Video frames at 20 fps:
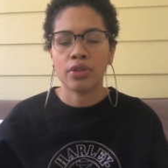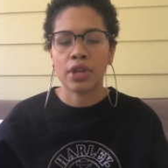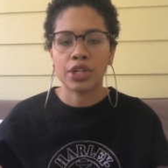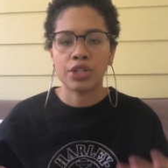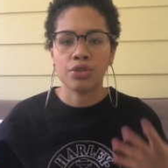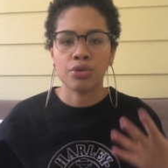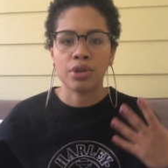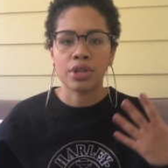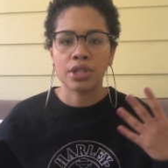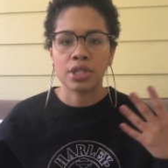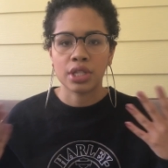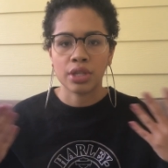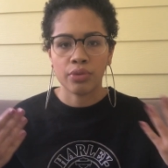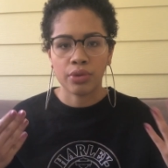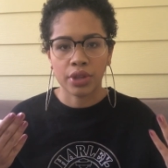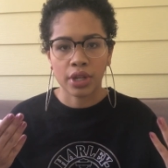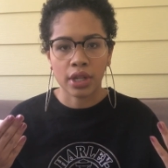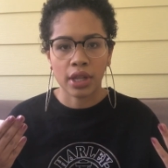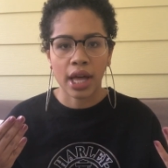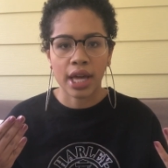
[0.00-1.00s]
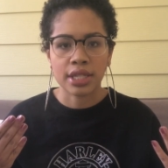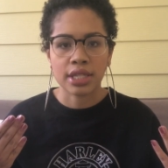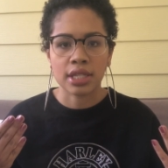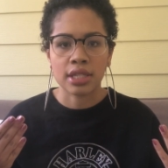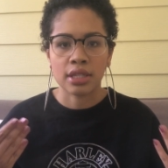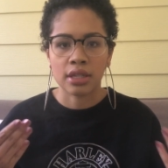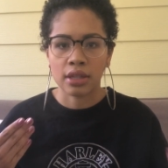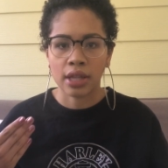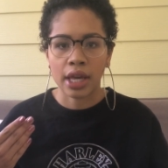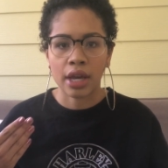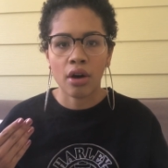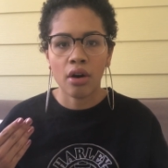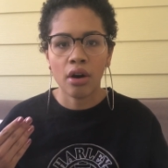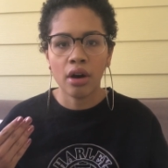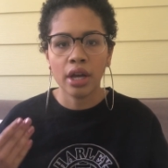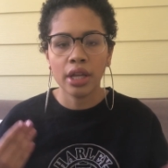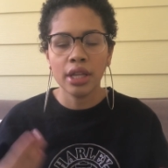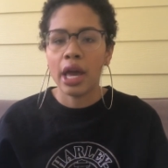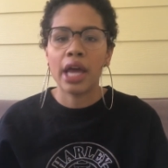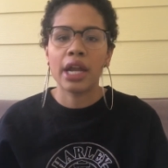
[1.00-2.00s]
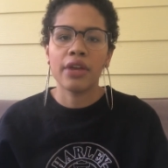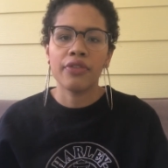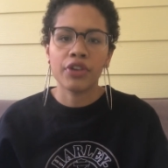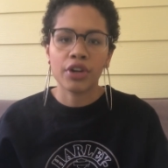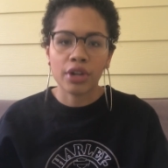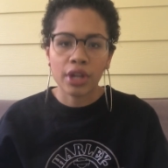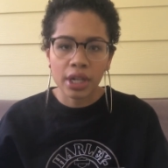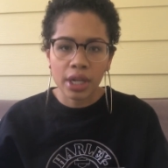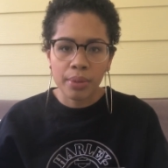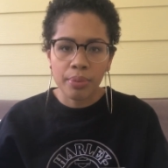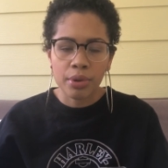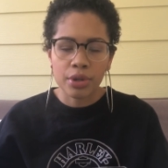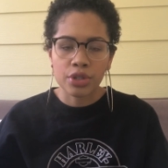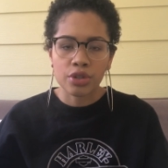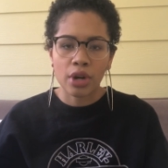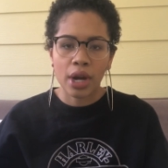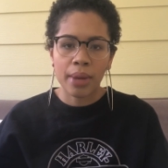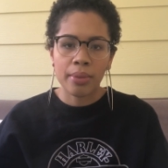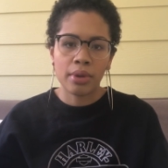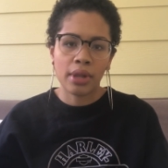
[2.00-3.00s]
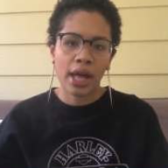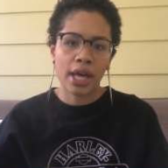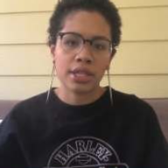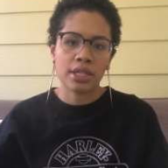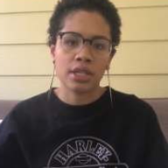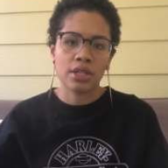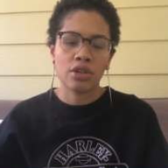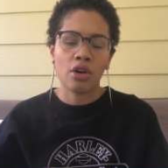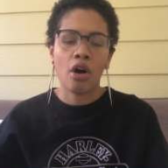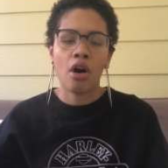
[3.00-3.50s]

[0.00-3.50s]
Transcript: that you can see what the glasses look like on. And if you're getting prescribed glasses,